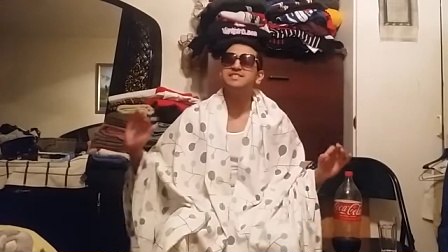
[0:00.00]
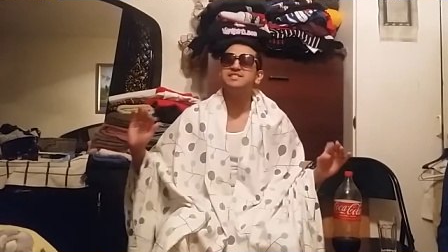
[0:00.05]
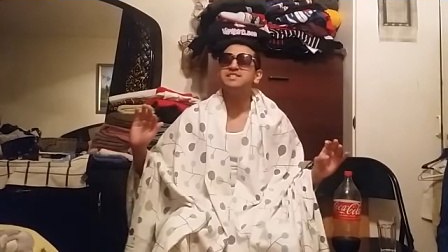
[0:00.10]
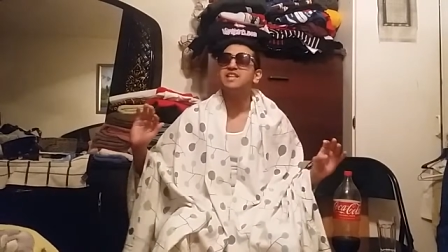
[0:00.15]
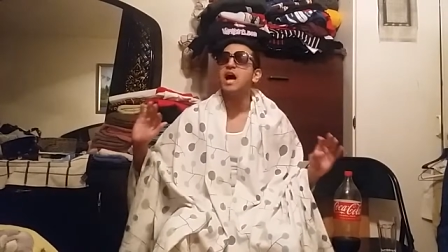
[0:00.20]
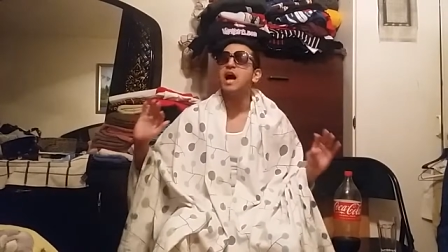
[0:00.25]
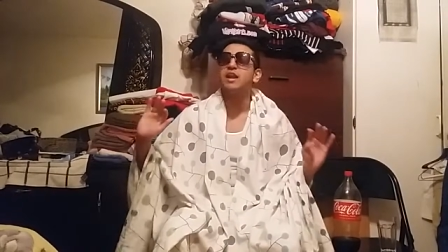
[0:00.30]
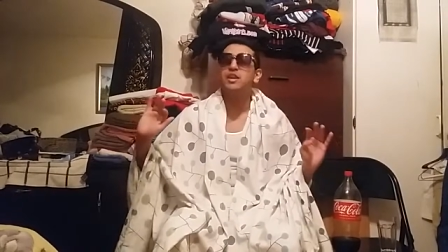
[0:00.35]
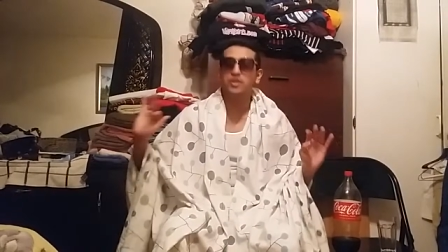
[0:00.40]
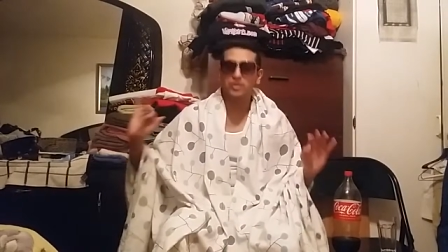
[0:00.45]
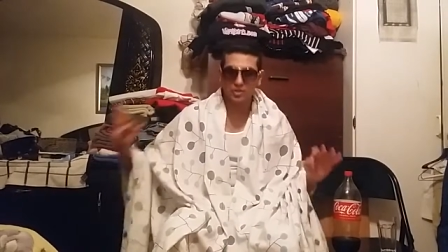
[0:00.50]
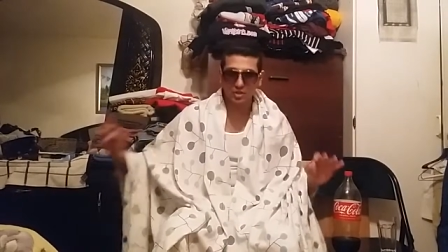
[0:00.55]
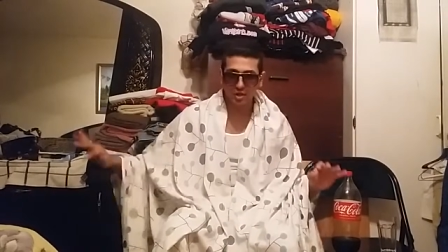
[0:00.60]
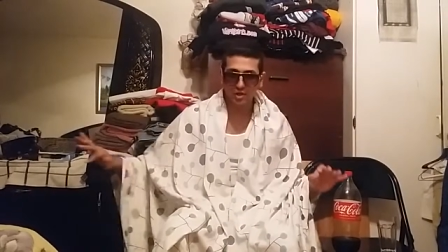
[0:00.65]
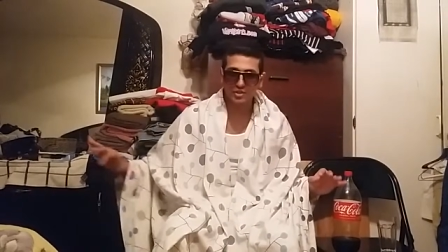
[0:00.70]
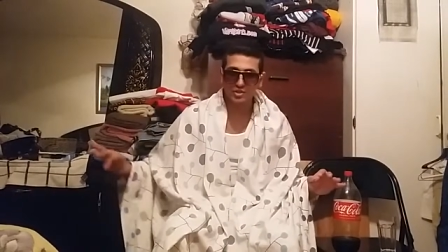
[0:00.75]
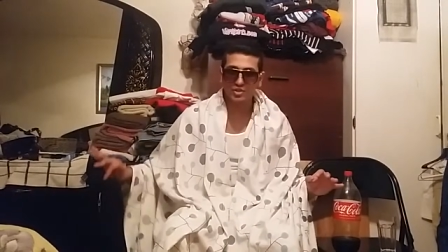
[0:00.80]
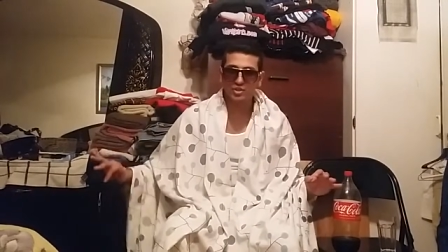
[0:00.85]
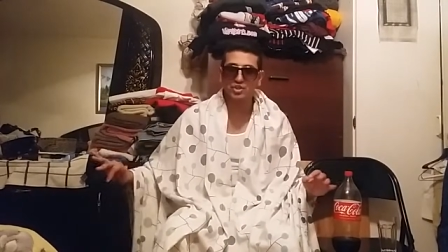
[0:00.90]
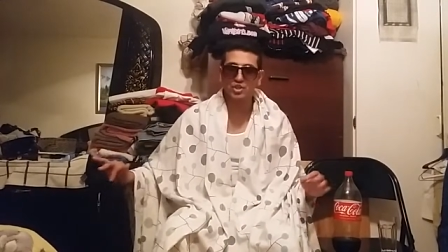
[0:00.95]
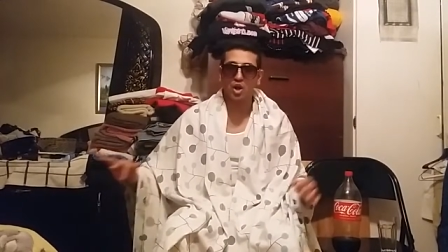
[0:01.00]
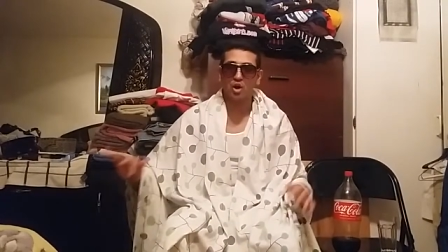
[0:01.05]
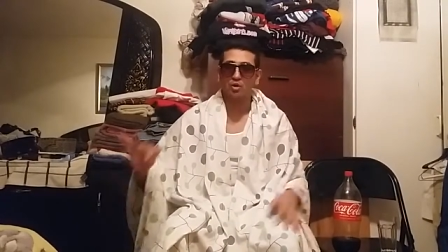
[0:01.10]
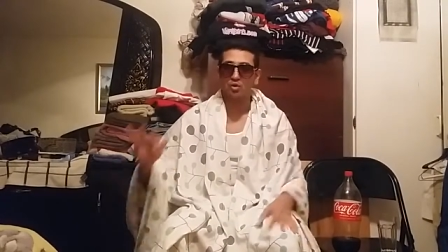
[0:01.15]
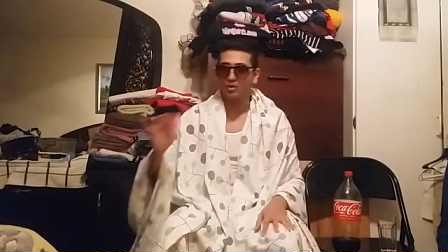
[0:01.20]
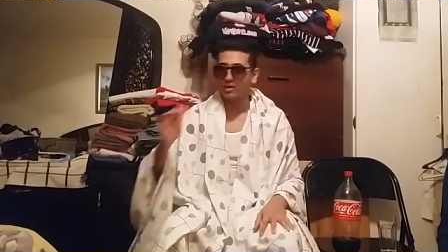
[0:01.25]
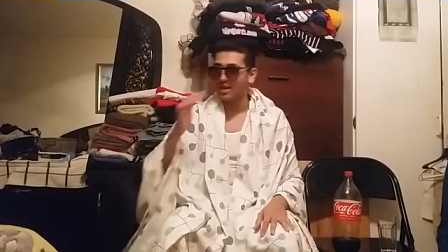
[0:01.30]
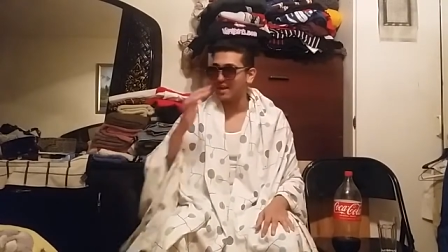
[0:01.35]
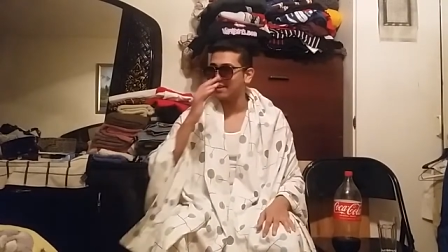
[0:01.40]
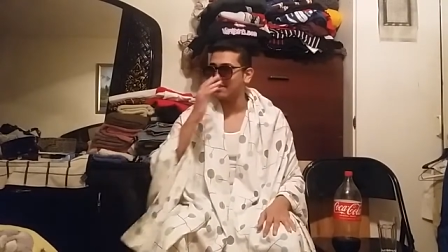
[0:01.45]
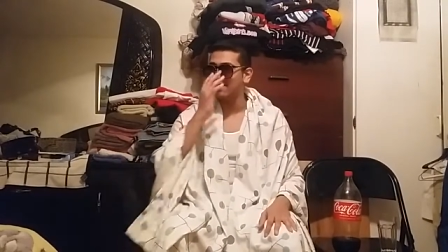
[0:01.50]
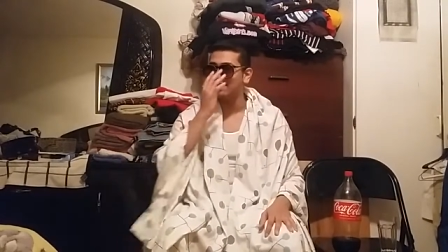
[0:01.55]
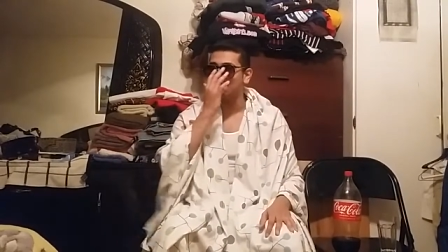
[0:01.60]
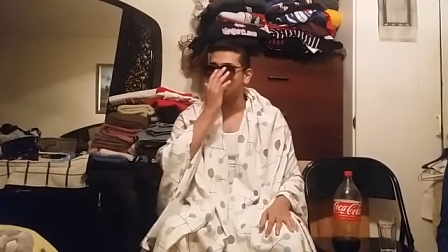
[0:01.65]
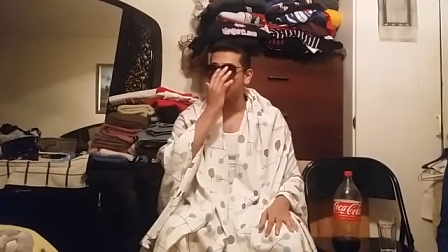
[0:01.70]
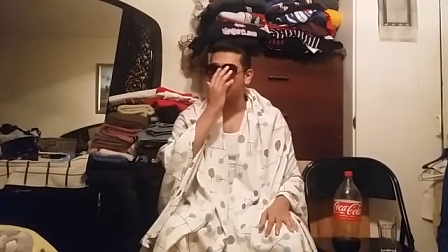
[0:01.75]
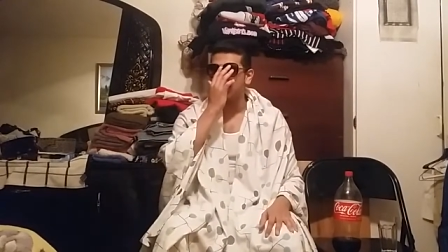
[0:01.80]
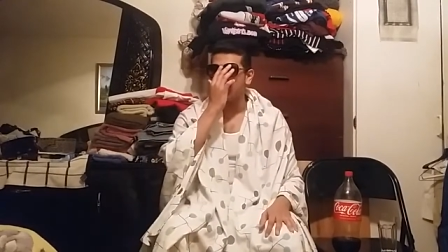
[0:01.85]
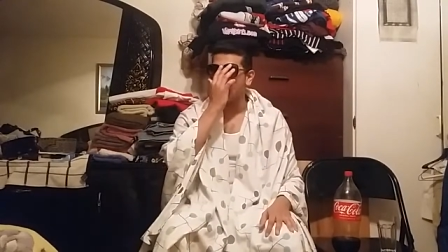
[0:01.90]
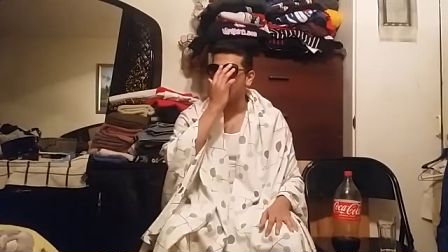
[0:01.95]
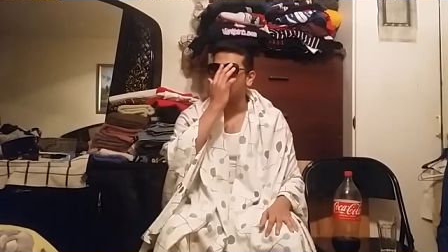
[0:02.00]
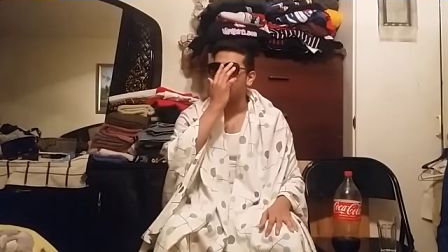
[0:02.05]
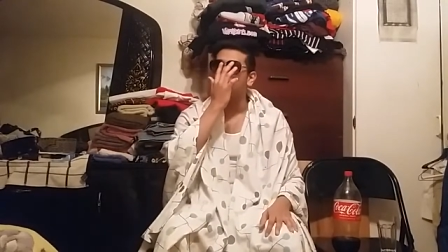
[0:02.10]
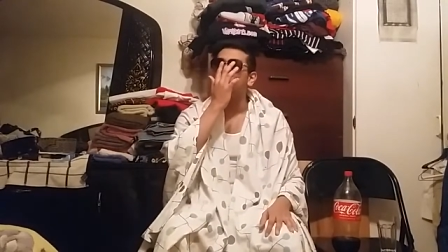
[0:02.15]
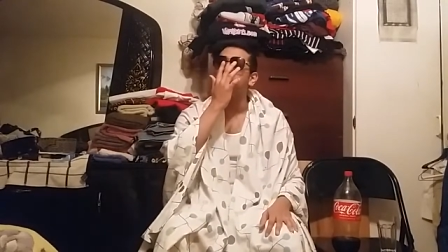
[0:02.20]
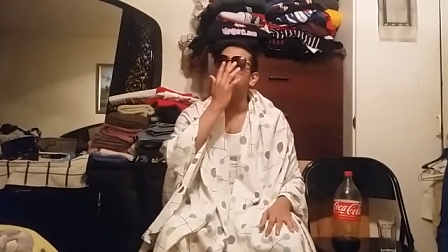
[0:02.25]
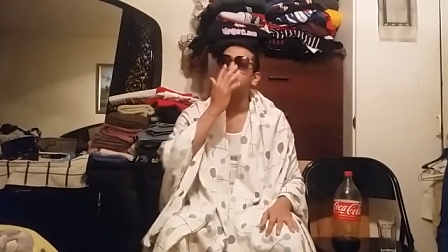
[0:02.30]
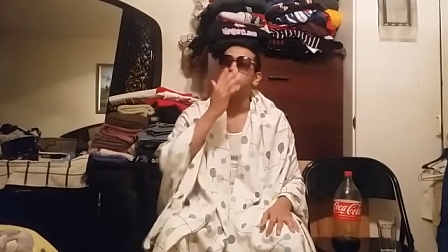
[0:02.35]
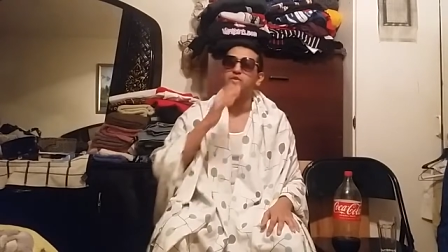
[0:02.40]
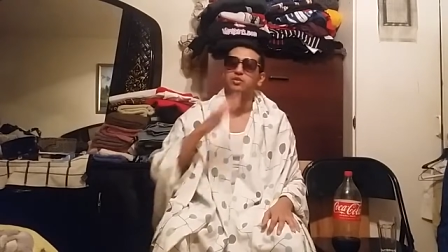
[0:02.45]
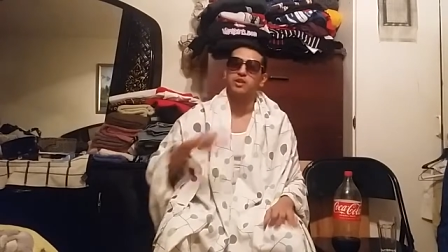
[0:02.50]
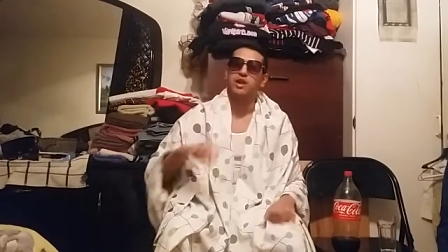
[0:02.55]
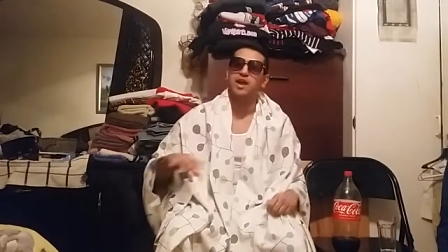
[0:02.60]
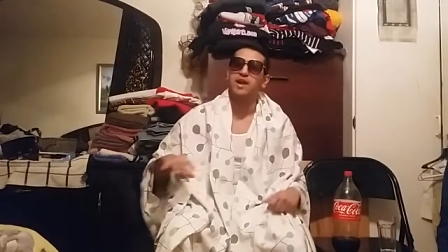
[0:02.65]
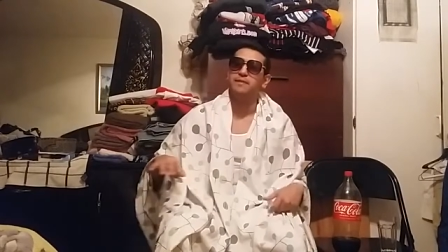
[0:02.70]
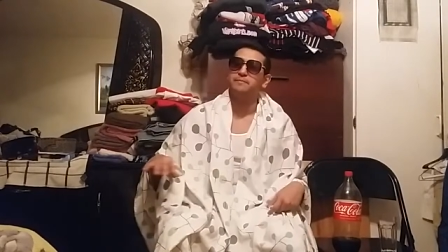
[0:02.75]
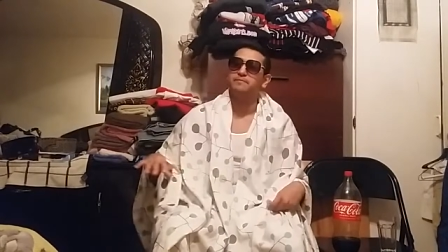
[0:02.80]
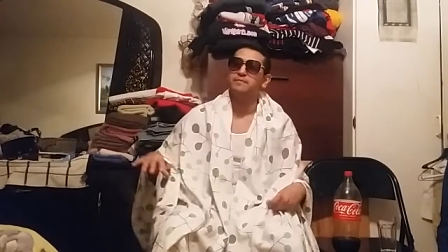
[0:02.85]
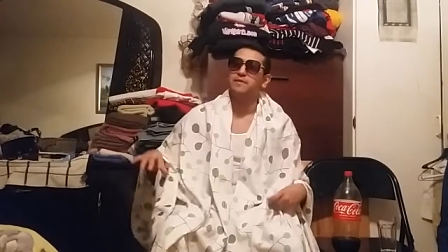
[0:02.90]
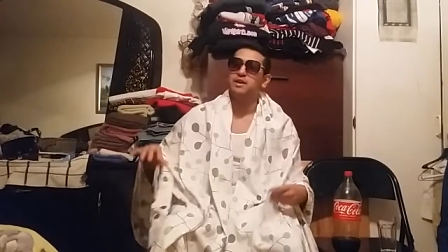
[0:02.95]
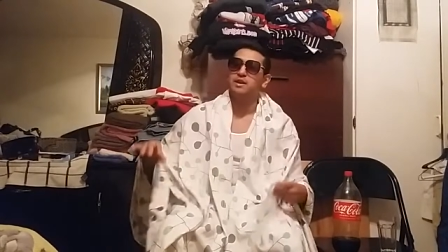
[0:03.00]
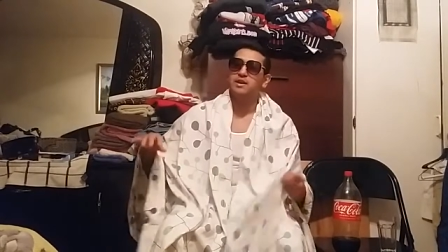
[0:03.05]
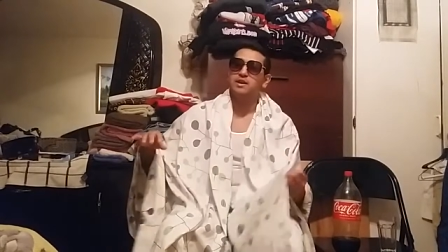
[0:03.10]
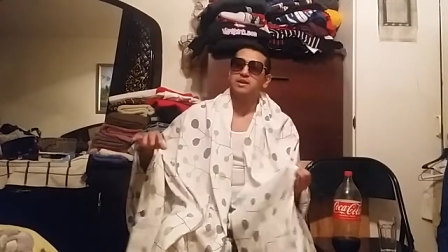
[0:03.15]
not a good show, okay? This is not good, okay?